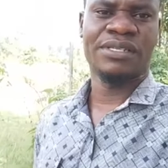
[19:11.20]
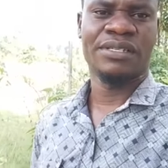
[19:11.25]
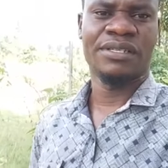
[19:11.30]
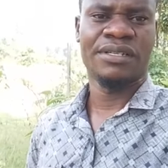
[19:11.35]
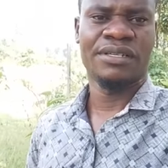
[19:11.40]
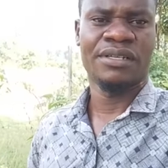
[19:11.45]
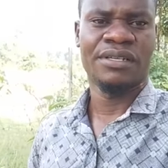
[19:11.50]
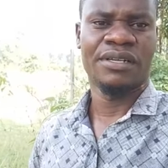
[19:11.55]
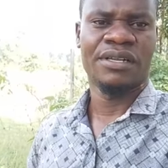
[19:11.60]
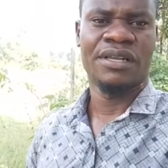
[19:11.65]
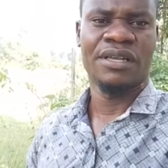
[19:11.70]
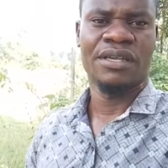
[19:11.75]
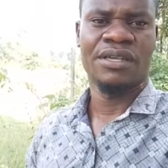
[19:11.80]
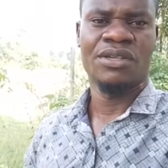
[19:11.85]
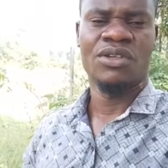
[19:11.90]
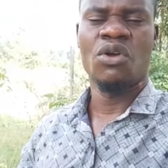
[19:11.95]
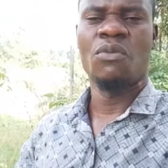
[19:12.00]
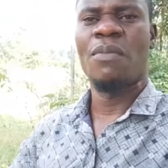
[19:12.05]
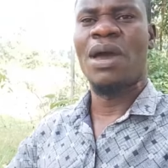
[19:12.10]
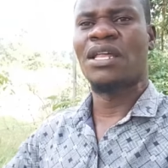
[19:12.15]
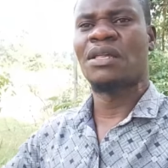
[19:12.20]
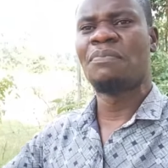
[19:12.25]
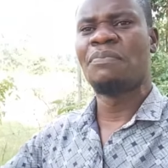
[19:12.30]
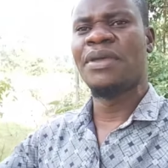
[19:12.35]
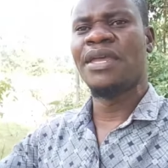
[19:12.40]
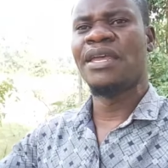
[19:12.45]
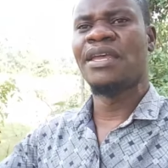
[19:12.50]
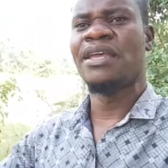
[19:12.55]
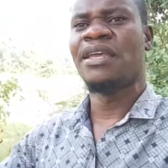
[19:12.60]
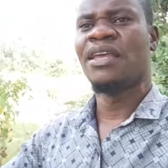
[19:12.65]
You might be
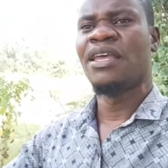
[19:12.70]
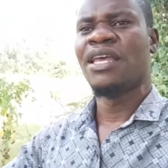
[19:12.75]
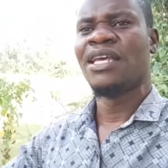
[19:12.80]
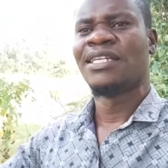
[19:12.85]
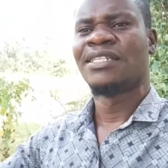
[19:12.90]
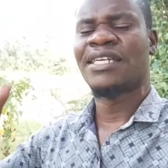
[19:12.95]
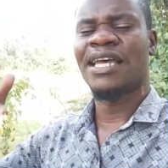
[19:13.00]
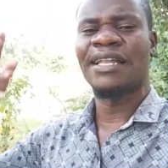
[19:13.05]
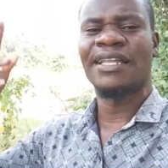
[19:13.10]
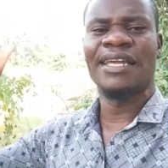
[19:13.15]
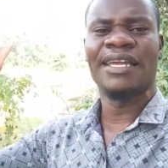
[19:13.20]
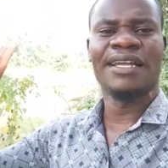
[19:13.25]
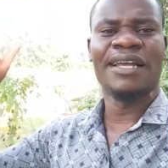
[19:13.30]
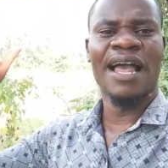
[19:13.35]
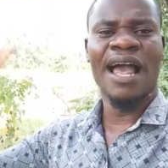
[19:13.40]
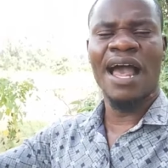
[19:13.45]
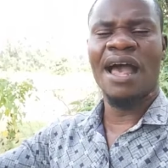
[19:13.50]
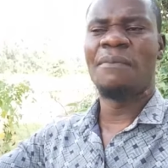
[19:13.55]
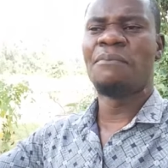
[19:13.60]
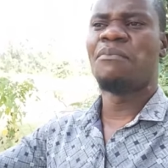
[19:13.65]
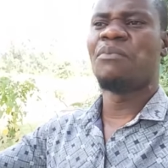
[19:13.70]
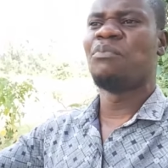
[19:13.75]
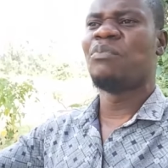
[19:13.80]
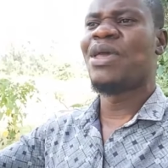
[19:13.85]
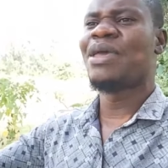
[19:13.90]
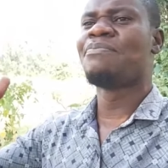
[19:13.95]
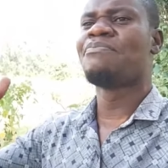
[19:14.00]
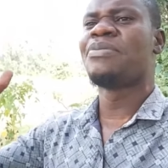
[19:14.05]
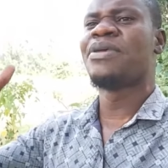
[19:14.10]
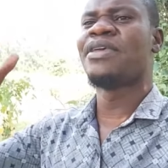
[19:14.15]
sending her maybe
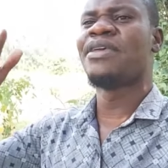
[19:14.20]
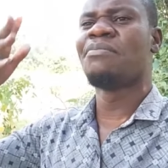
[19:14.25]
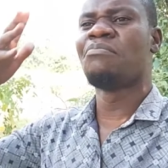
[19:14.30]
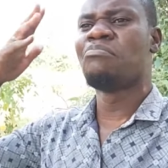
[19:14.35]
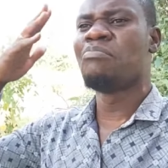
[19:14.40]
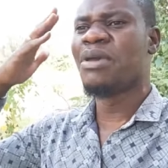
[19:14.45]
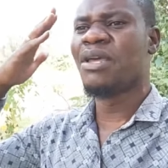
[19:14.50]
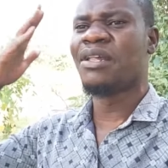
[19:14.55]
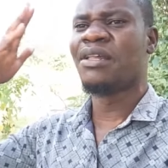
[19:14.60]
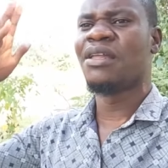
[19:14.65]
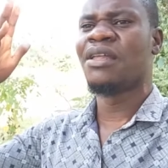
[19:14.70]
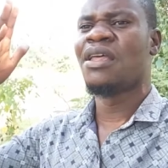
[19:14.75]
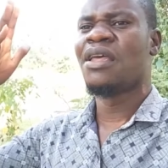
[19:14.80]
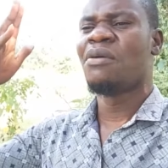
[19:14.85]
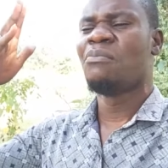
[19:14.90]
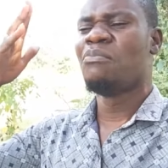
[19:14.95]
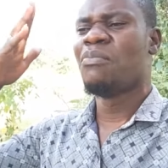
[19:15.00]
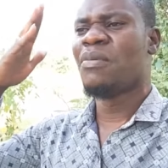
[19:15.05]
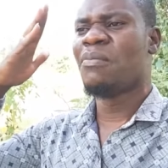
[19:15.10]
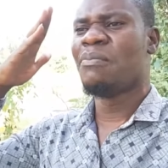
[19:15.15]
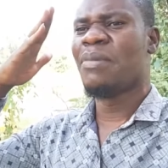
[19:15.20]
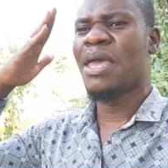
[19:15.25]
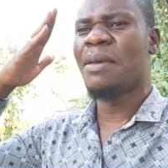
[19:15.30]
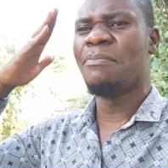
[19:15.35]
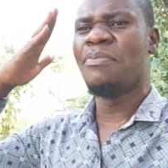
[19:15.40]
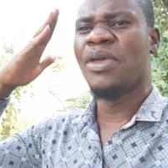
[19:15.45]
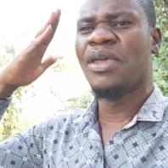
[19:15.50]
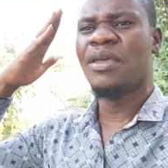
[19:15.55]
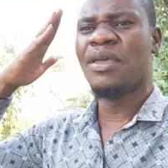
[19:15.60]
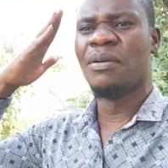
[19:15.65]
maybe
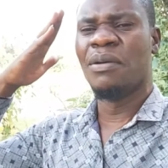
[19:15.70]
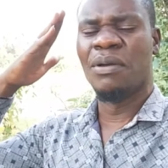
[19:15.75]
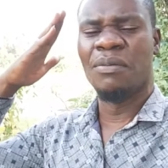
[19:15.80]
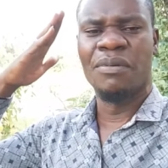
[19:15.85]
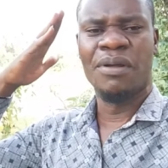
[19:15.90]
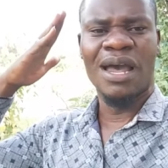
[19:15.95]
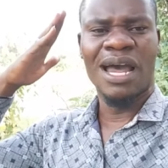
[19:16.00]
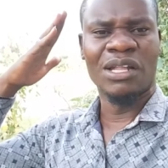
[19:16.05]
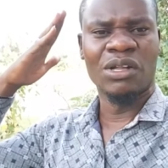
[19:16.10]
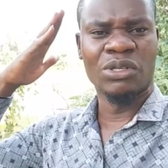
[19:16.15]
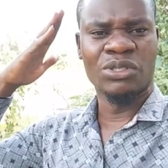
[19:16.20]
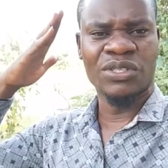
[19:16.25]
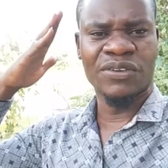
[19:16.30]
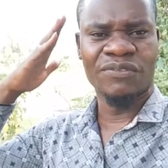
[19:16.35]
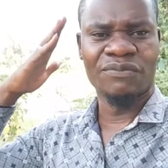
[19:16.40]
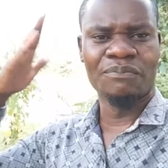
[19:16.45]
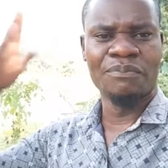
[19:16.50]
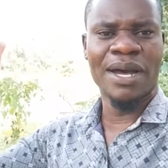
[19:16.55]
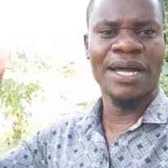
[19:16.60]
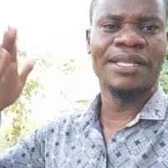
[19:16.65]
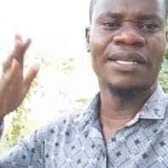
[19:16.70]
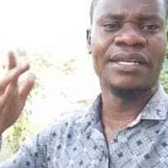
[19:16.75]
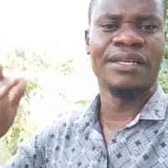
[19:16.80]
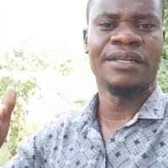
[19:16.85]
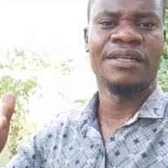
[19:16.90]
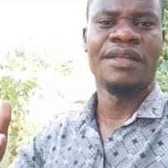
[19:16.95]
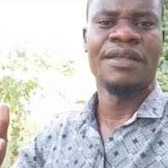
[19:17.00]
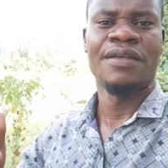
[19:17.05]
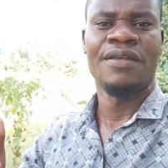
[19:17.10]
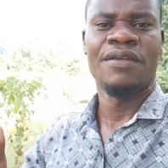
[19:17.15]
a lot of money
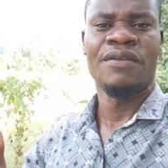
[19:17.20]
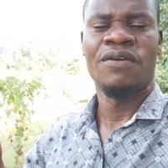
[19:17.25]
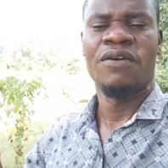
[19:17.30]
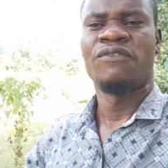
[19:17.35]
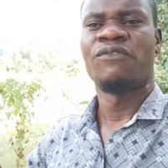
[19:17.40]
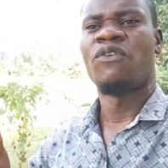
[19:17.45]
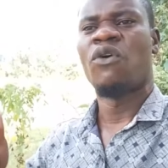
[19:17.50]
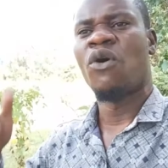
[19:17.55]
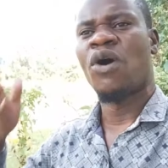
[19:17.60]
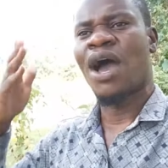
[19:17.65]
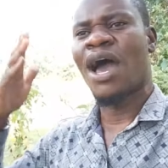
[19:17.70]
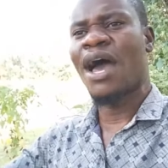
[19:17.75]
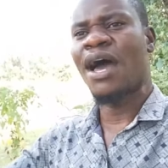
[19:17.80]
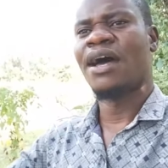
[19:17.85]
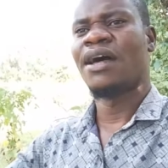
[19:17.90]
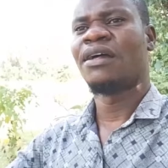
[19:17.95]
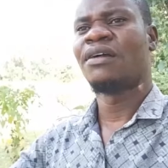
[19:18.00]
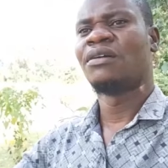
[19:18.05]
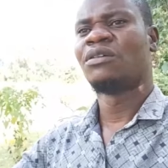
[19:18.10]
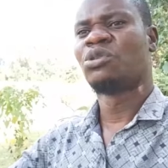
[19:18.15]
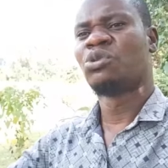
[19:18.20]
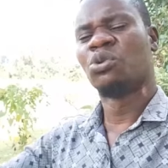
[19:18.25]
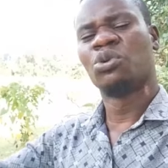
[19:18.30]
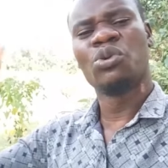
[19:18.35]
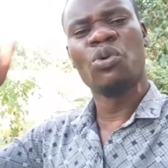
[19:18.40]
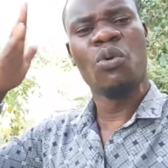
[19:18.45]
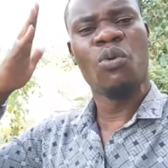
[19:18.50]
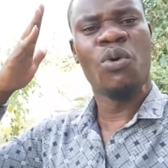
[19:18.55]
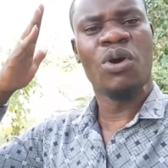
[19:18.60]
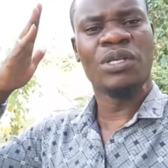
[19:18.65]
for her to do what you're,
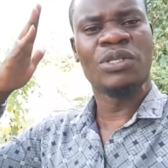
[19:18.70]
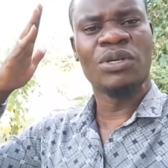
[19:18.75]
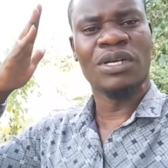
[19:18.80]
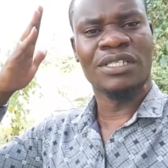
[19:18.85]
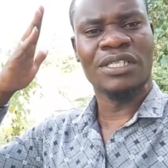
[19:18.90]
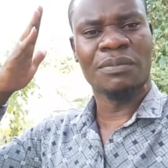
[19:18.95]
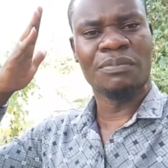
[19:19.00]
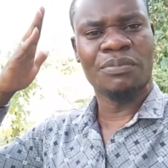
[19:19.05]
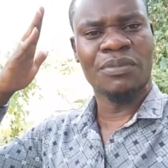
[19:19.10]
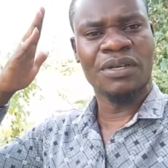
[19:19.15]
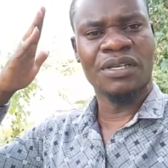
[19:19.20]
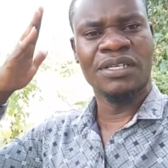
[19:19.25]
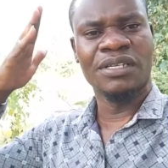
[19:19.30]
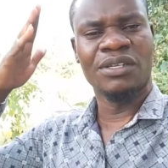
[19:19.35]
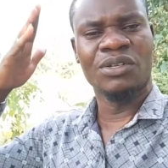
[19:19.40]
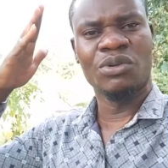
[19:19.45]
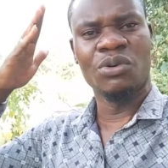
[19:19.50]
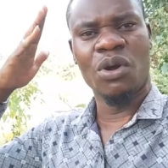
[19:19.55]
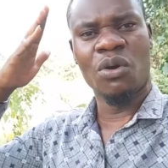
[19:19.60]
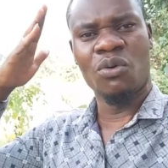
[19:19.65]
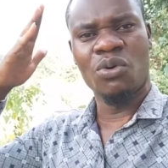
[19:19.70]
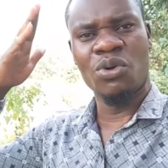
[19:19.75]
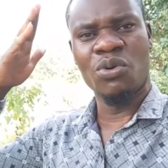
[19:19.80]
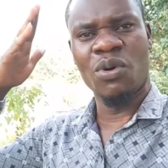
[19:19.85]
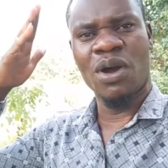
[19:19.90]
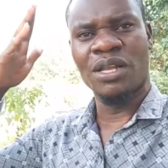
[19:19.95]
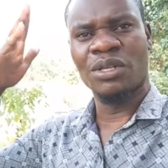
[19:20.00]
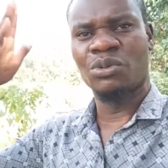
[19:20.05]
you, you want to do.